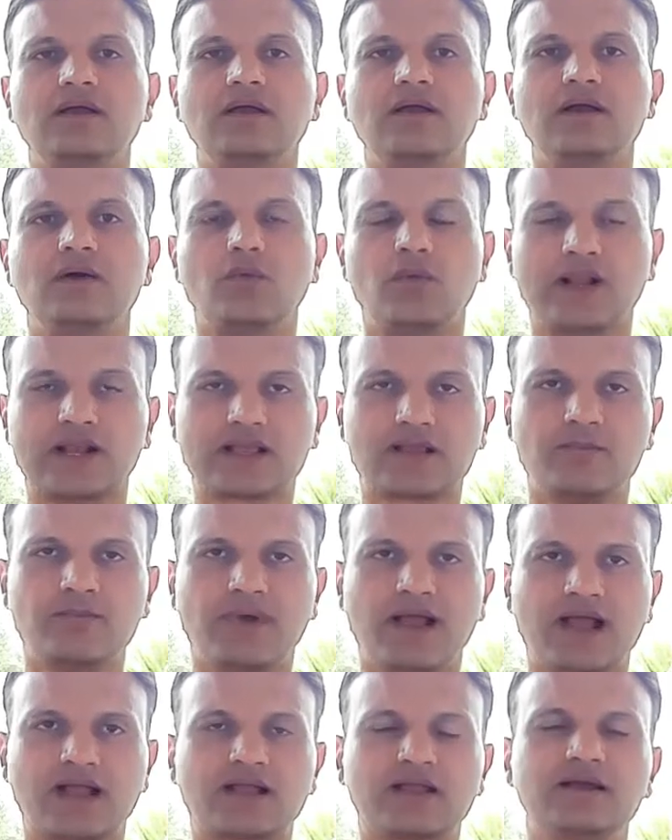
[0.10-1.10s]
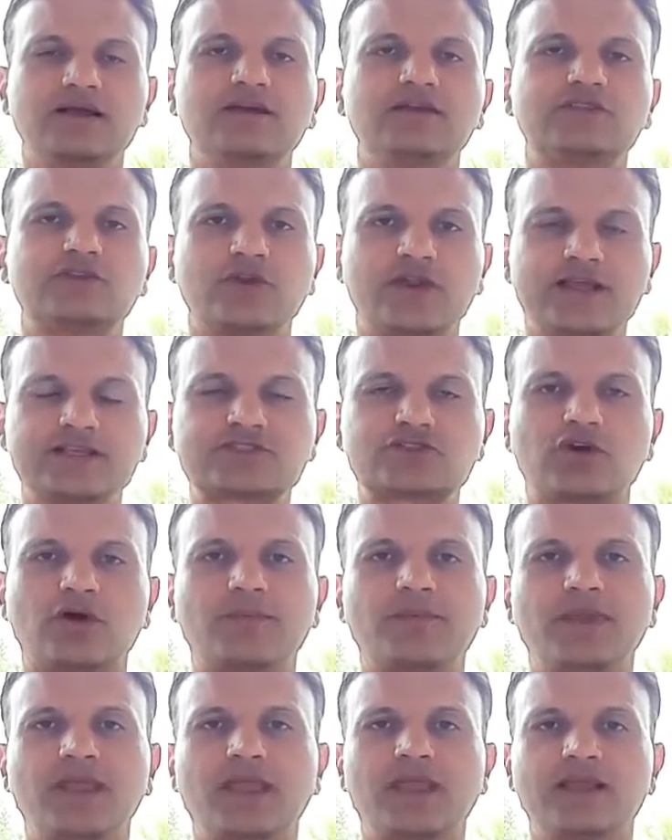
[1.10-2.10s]
Welcome back. Today's
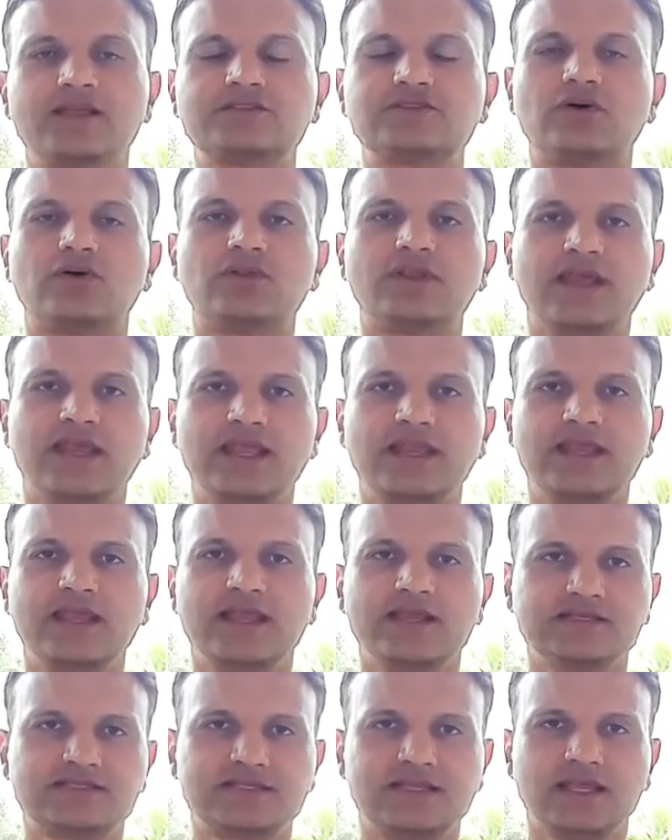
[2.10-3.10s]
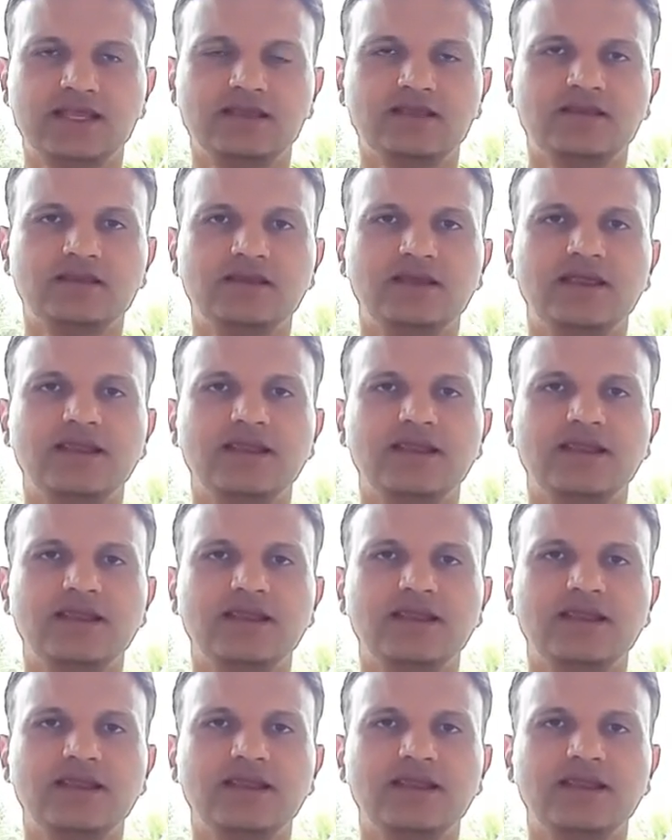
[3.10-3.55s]
topic is on ADHD.